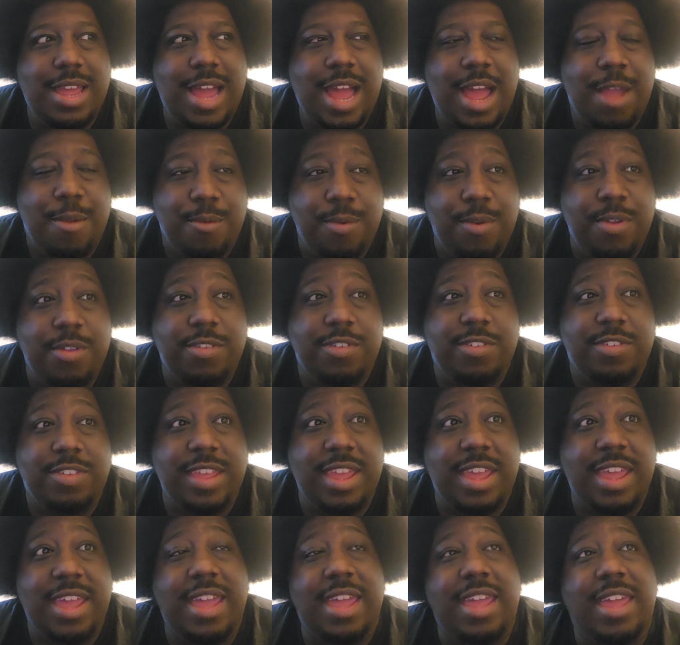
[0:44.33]
I will
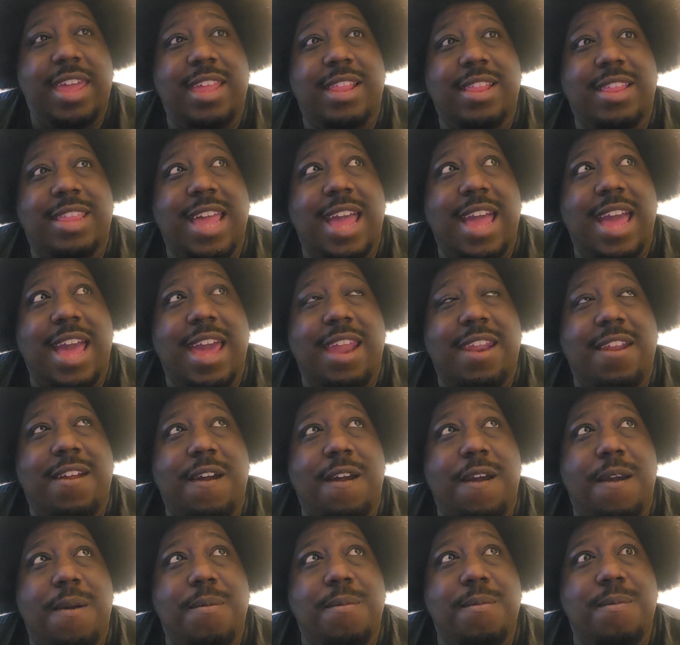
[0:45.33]
say
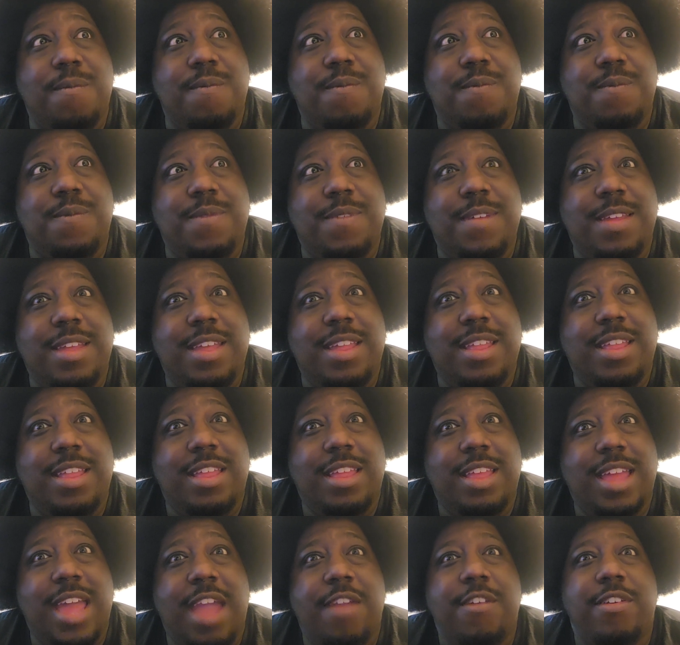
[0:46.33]
that
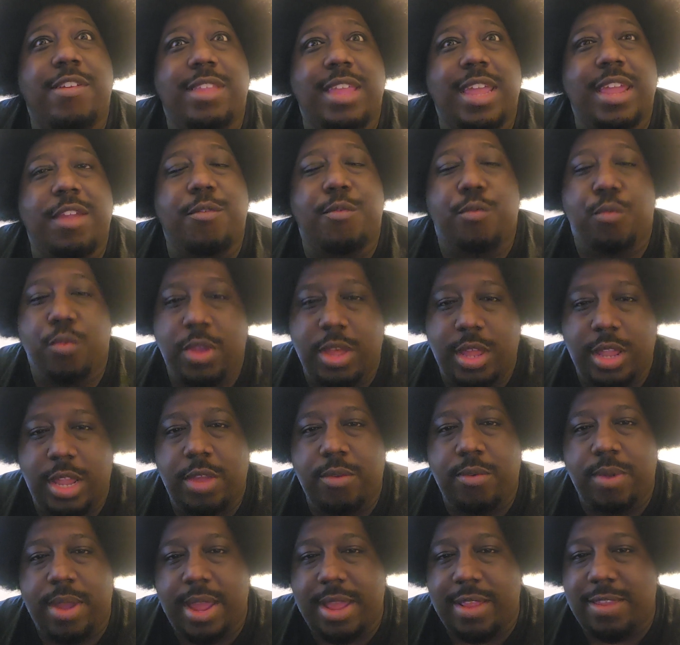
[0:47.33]
everything
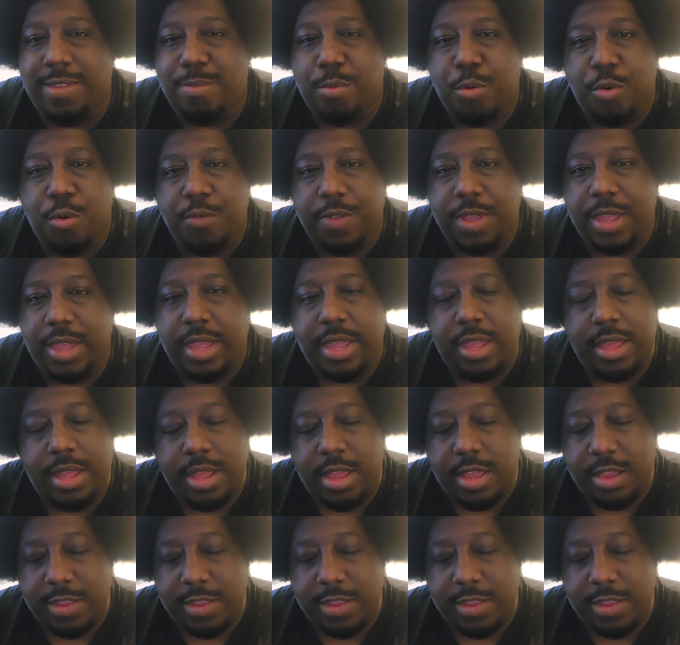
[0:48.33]
really ran smoothly.